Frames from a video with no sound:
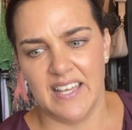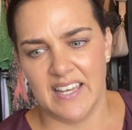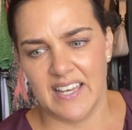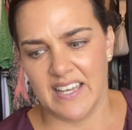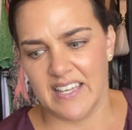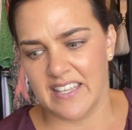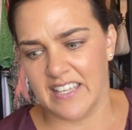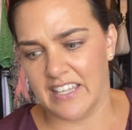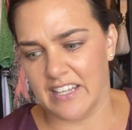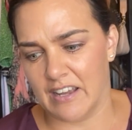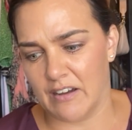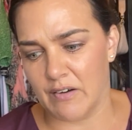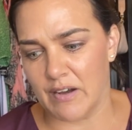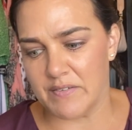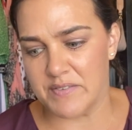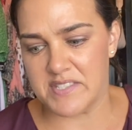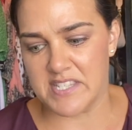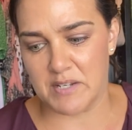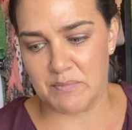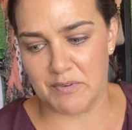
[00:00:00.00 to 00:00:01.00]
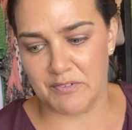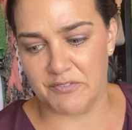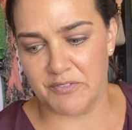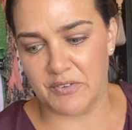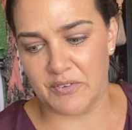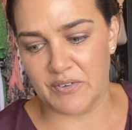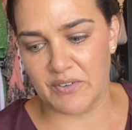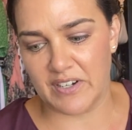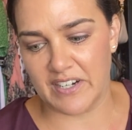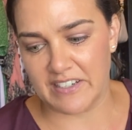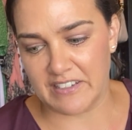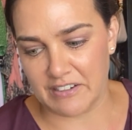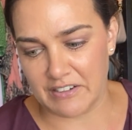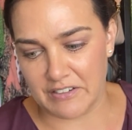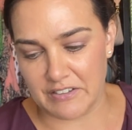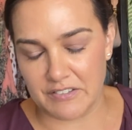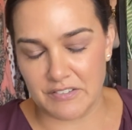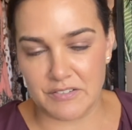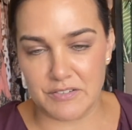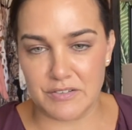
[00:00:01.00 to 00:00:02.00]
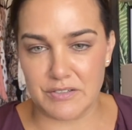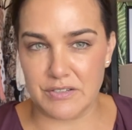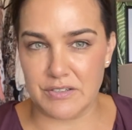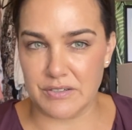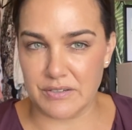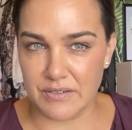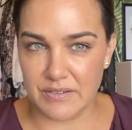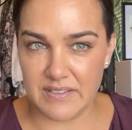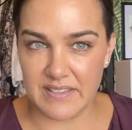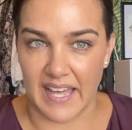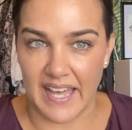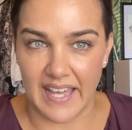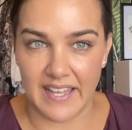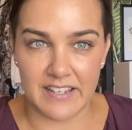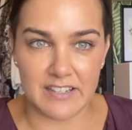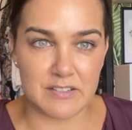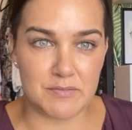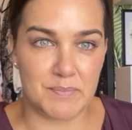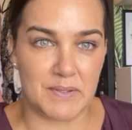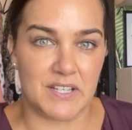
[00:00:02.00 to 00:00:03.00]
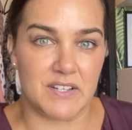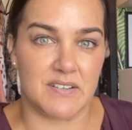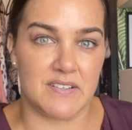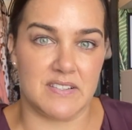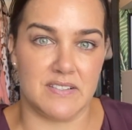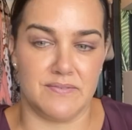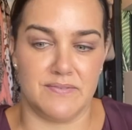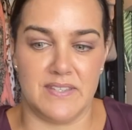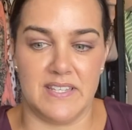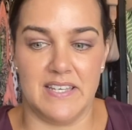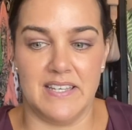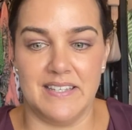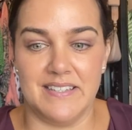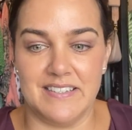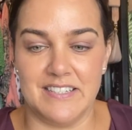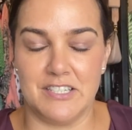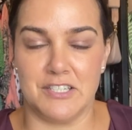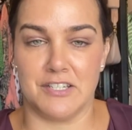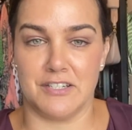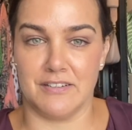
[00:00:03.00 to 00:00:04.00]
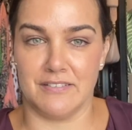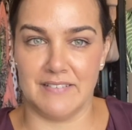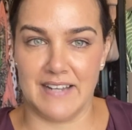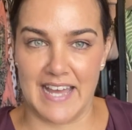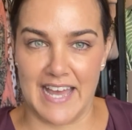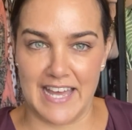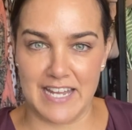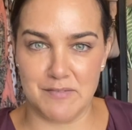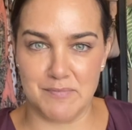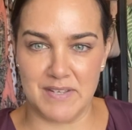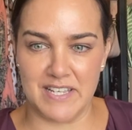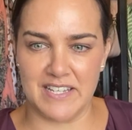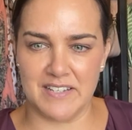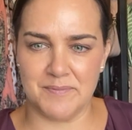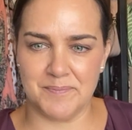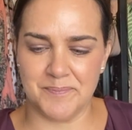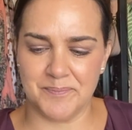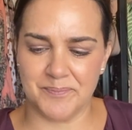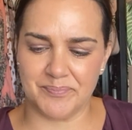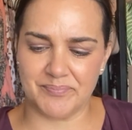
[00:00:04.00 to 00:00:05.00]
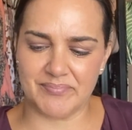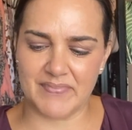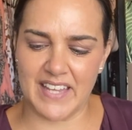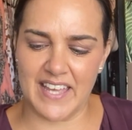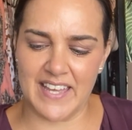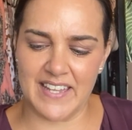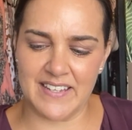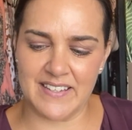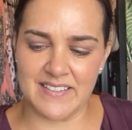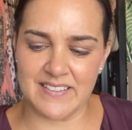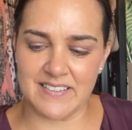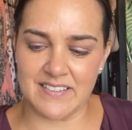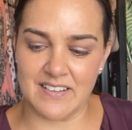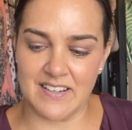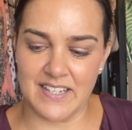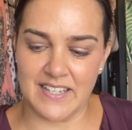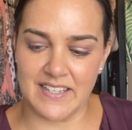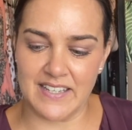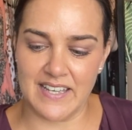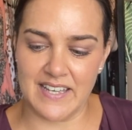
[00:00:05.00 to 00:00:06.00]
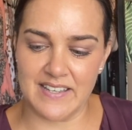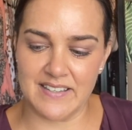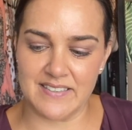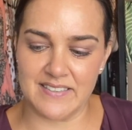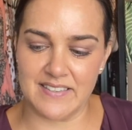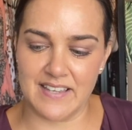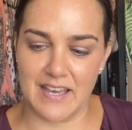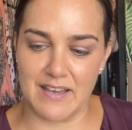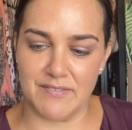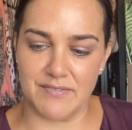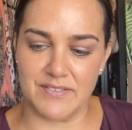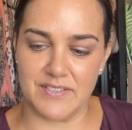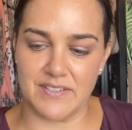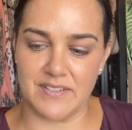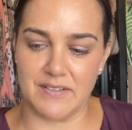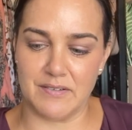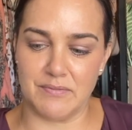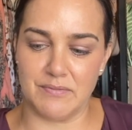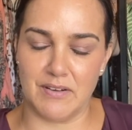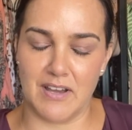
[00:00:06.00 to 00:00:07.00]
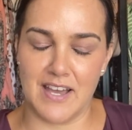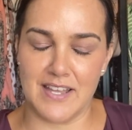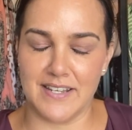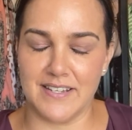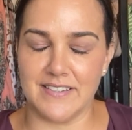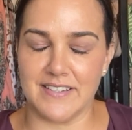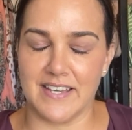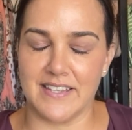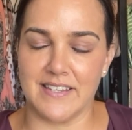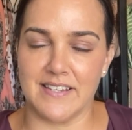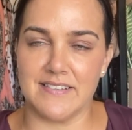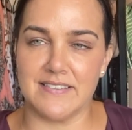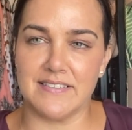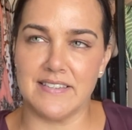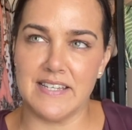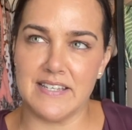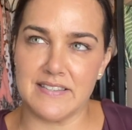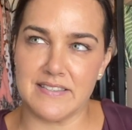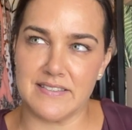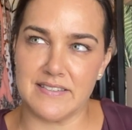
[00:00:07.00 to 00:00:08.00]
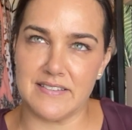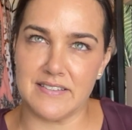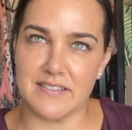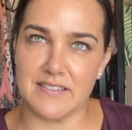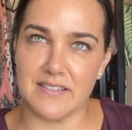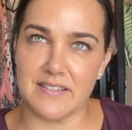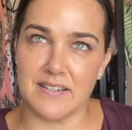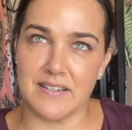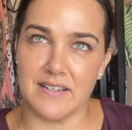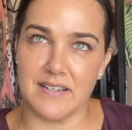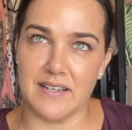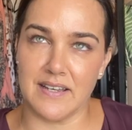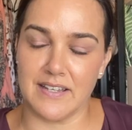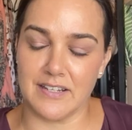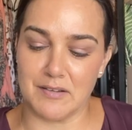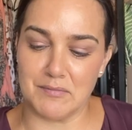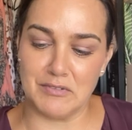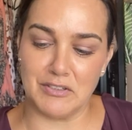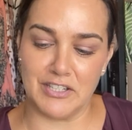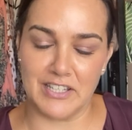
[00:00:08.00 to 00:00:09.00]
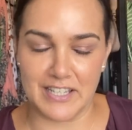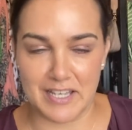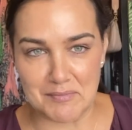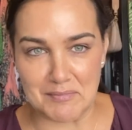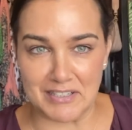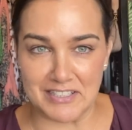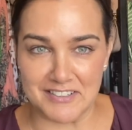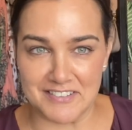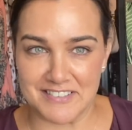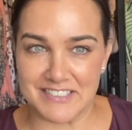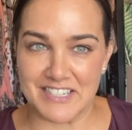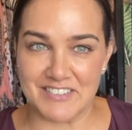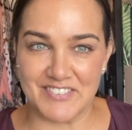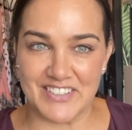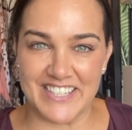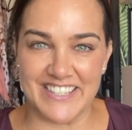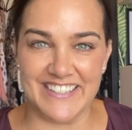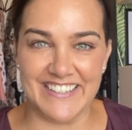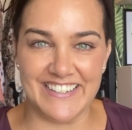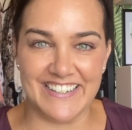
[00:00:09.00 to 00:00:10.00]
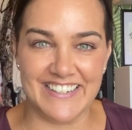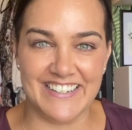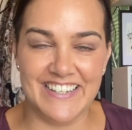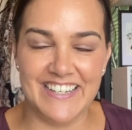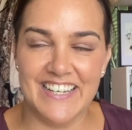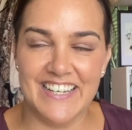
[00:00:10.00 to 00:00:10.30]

you know, I've said before, I don't do that because of the additional admin. And I guess after writing down this list, and I'm looking at my list over here,